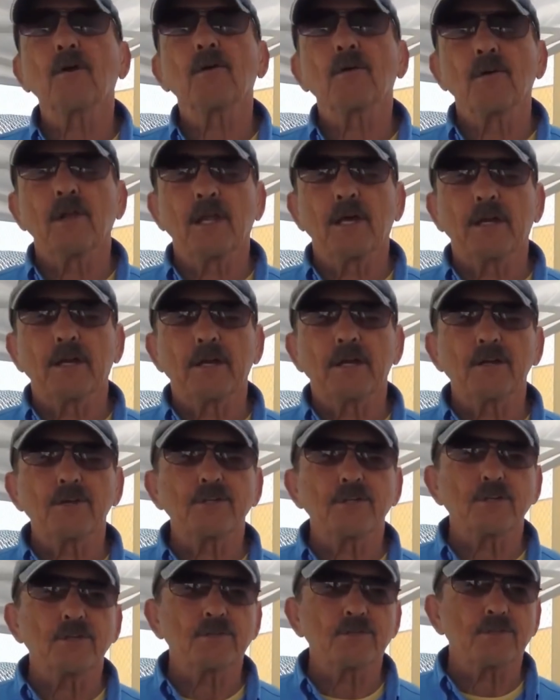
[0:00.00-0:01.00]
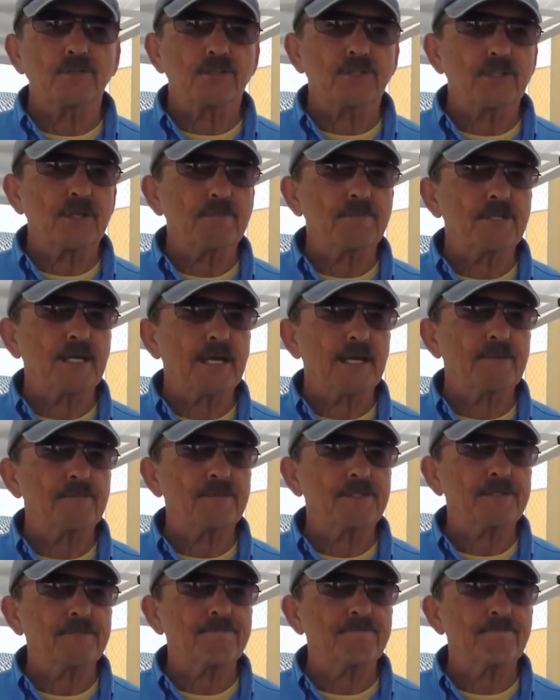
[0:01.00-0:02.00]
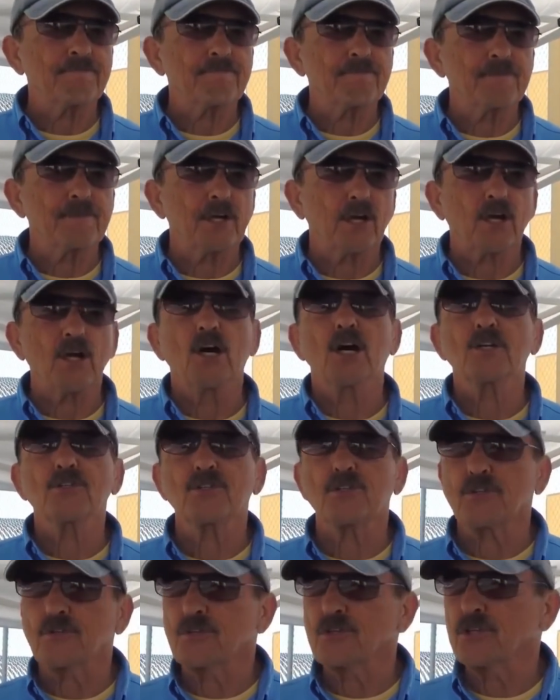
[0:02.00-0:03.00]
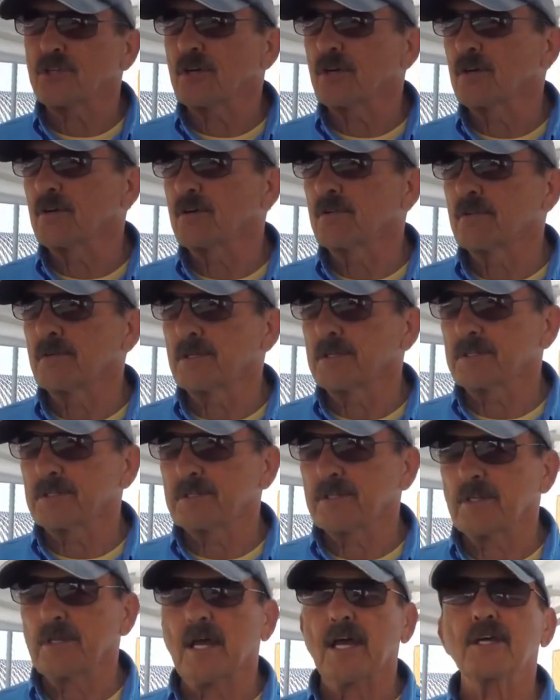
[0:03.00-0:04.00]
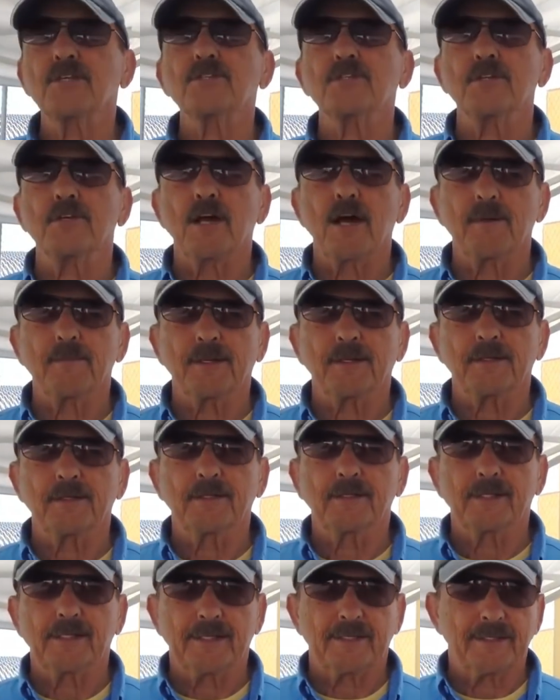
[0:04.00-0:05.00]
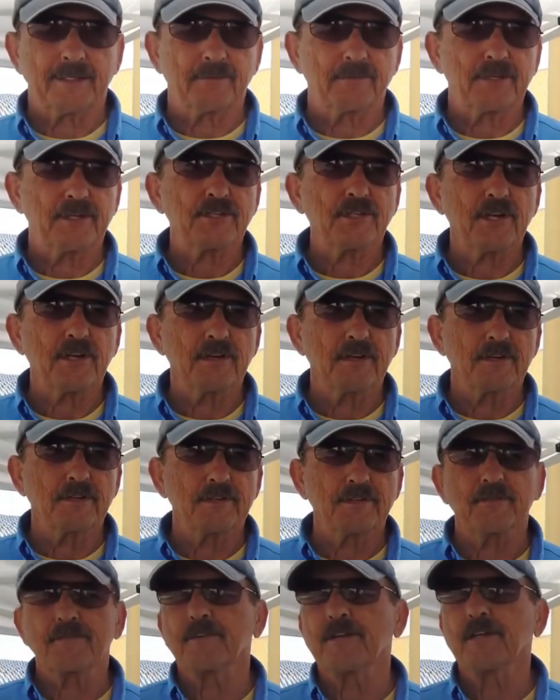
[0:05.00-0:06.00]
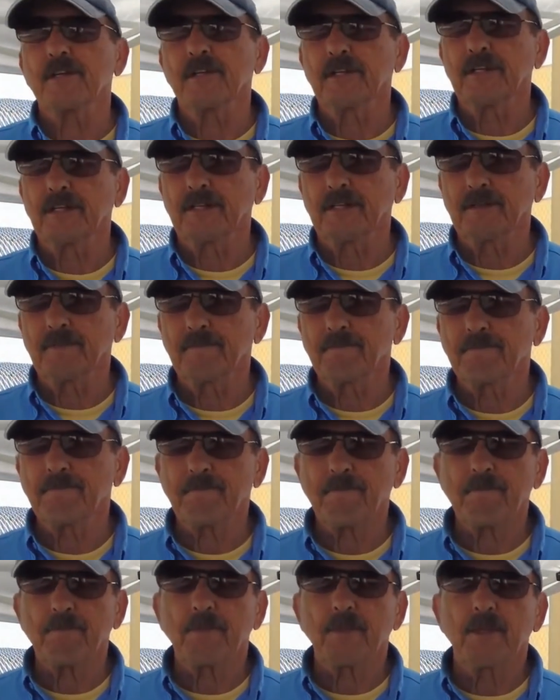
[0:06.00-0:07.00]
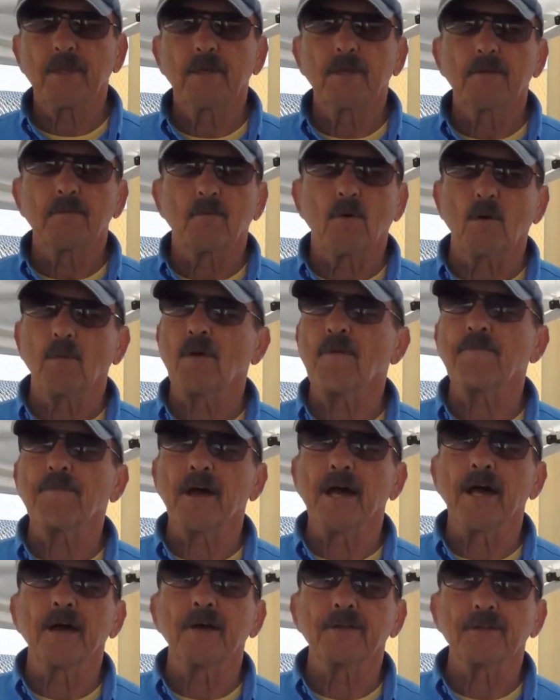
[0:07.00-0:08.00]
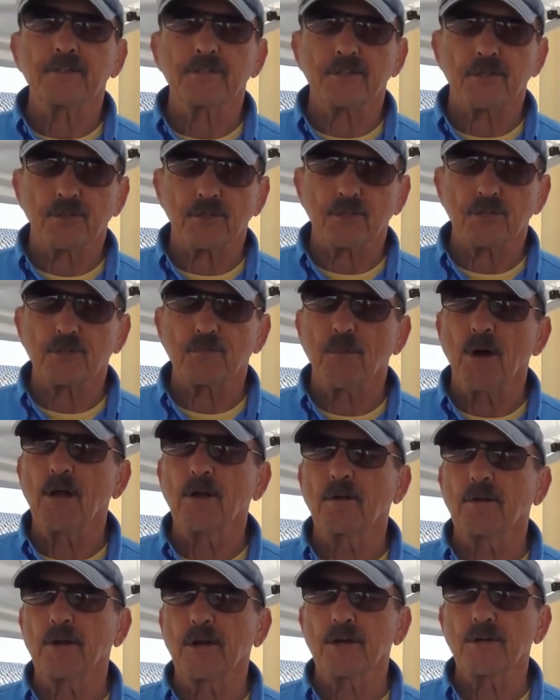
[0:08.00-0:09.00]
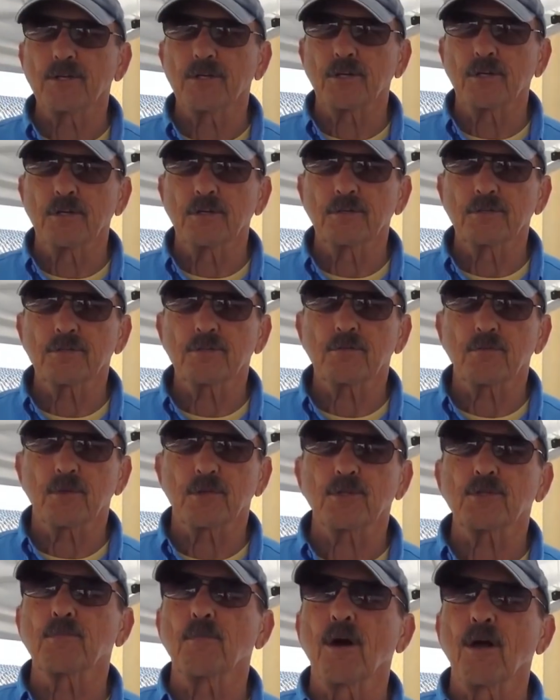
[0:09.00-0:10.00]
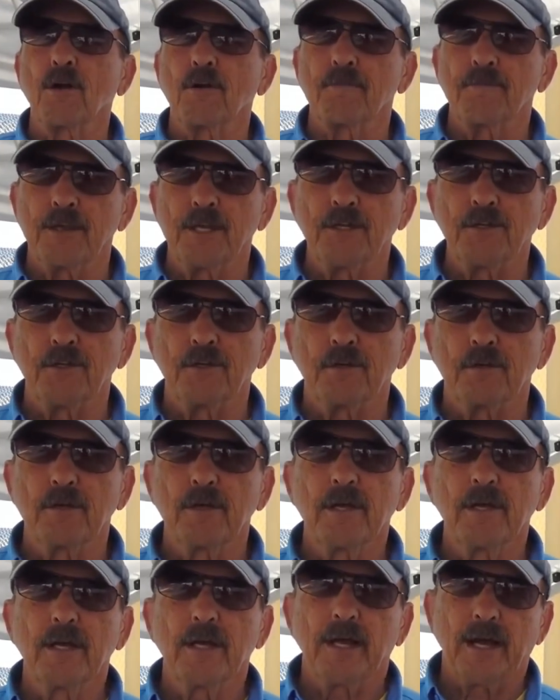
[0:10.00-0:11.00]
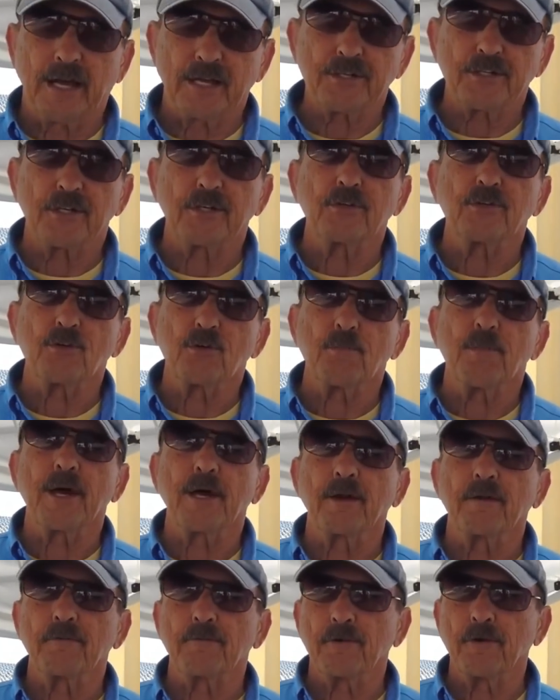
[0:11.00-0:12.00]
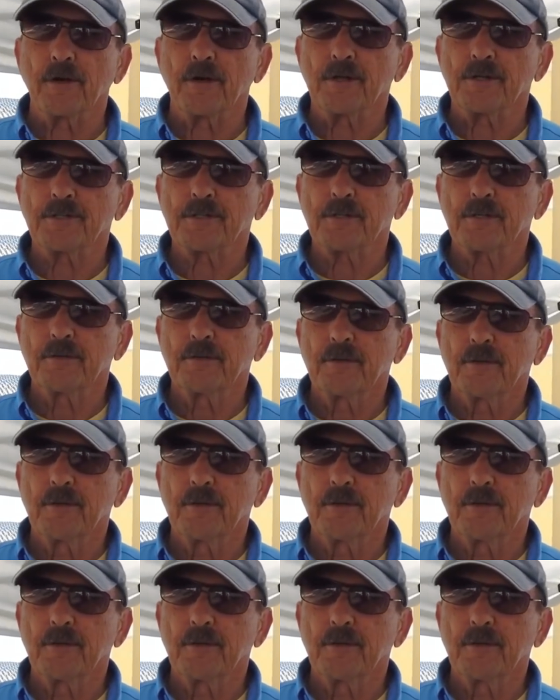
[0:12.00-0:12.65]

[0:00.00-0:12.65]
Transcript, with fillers: We go to a lot of air shows, and sometimes the cost of the show is astronomical and the returns are very little. What we found is that the smaller air shows with a smaller venue actually do better for us.